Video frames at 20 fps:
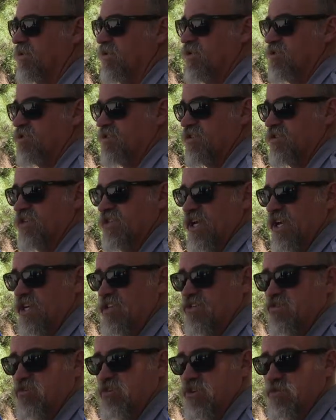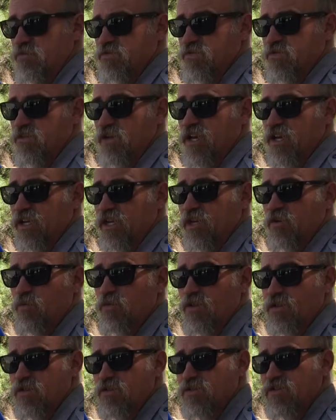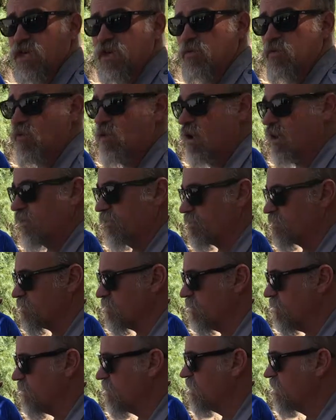in those little side streams, they're not going to want to use that water. So